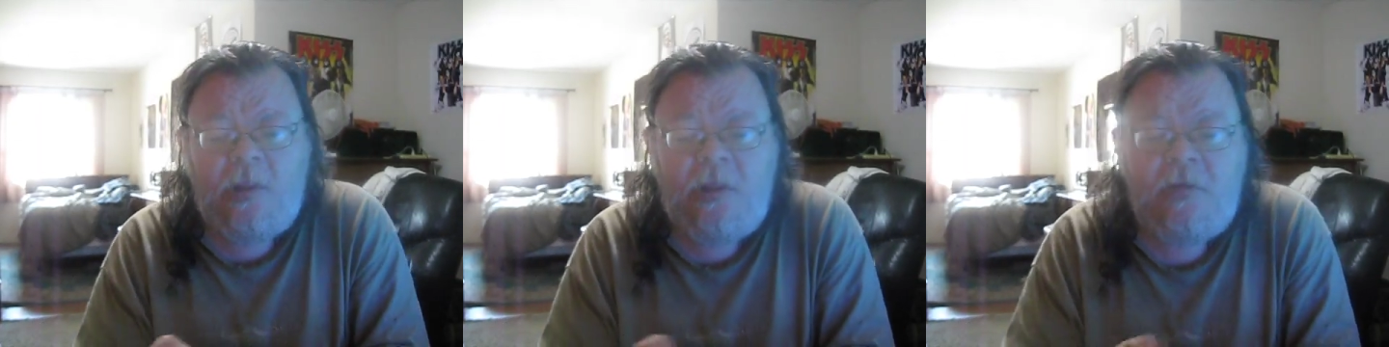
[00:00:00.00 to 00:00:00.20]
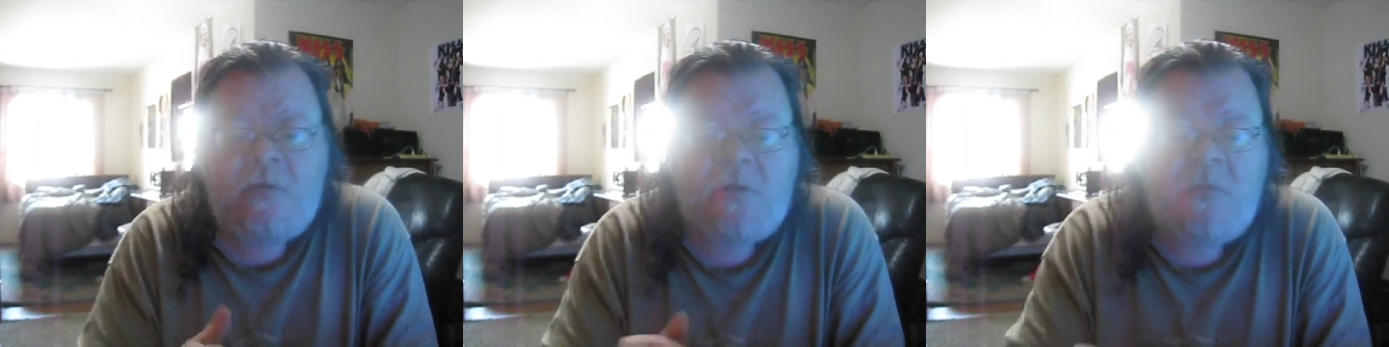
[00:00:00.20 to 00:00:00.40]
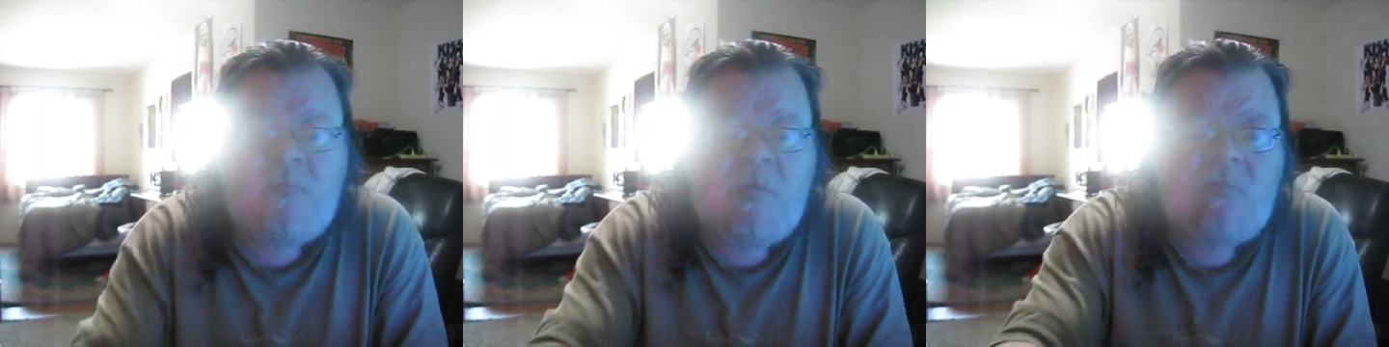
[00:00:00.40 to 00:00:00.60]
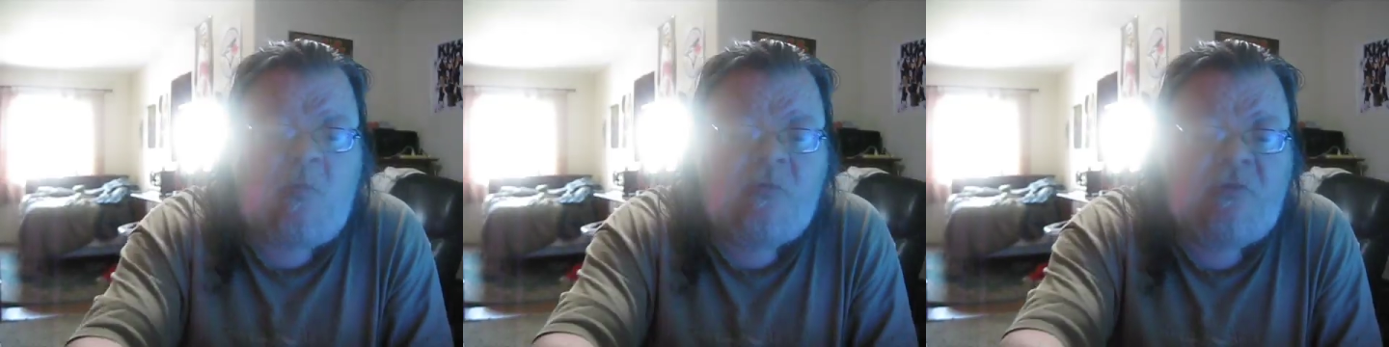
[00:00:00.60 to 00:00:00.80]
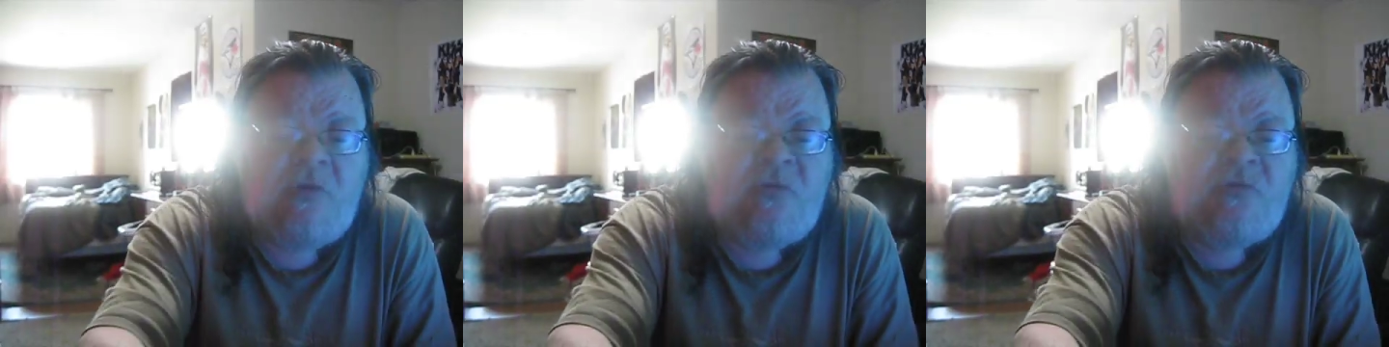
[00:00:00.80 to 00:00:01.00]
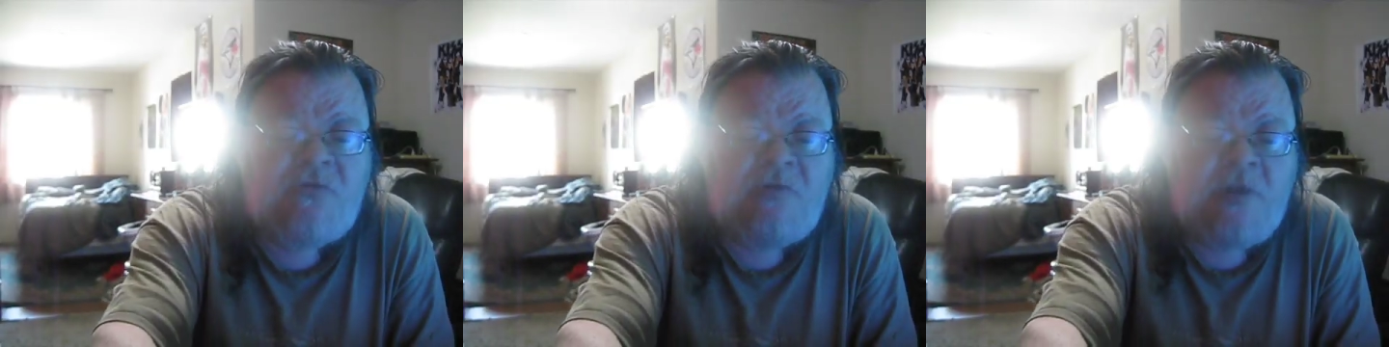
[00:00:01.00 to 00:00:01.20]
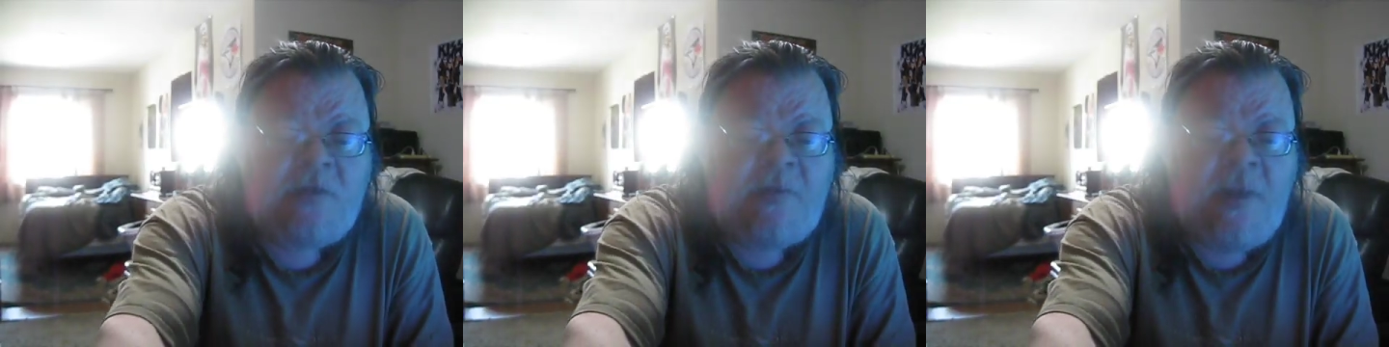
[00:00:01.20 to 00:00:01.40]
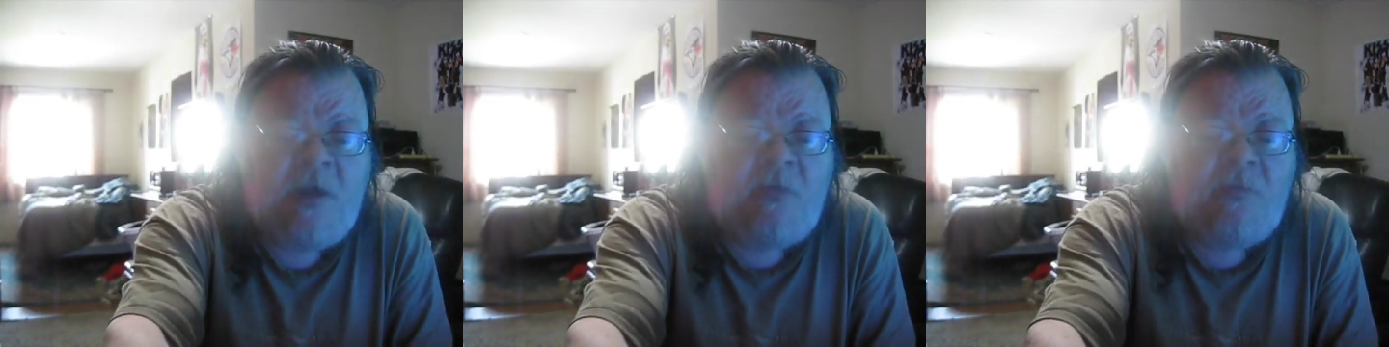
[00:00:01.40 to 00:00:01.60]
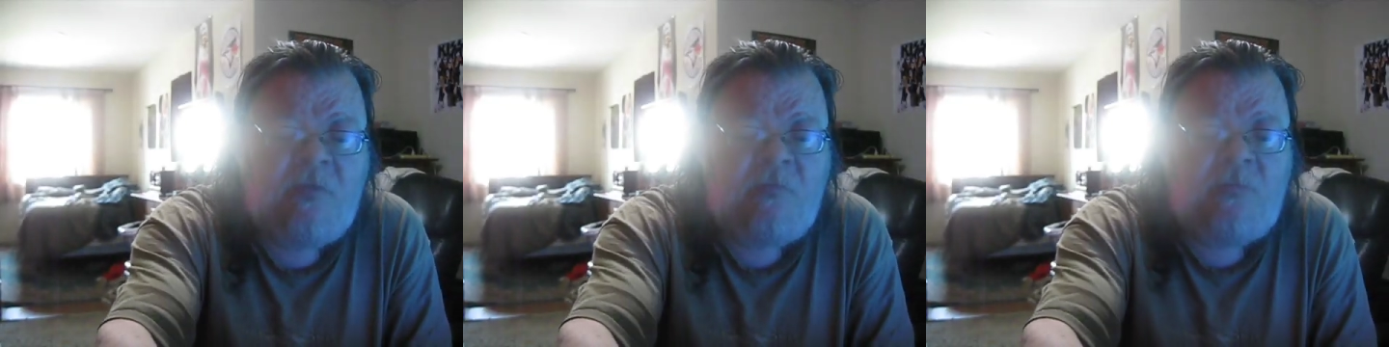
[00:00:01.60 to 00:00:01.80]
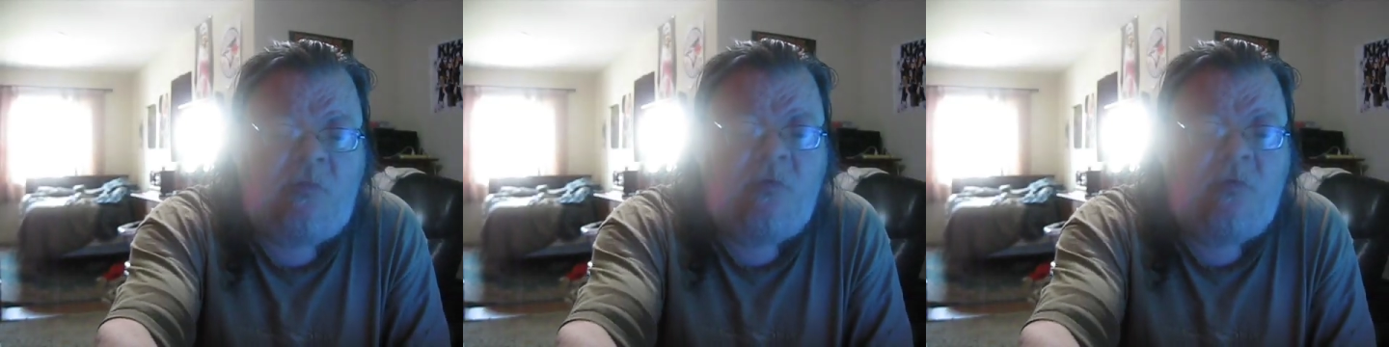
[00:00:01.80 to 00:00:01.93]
you're going to be mostly stuck now with a